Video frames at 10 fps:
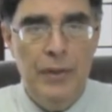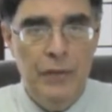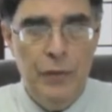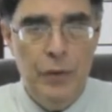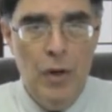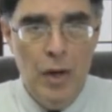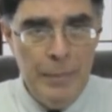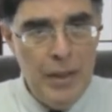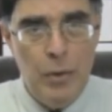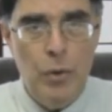And for
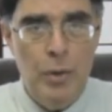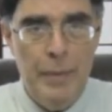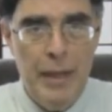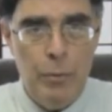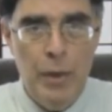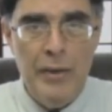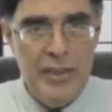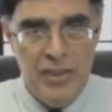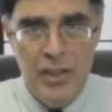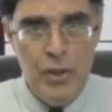Army, the quarterback,
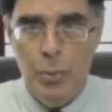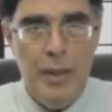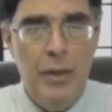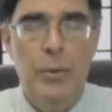Raleigh Stitchway,